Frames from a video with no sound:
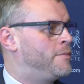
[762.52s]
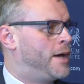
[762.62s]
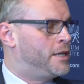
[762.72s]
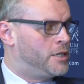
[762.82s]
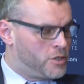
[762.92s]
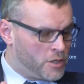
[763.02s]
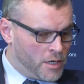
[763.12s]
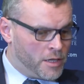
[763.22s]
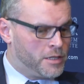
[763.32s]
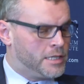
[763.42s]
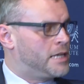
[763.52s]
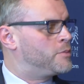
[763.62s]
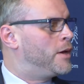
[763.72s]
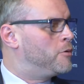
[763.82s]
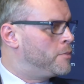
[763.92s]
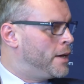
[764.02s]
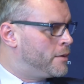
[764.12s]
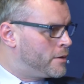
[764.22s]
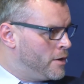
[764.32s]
managed, the taxpayer would make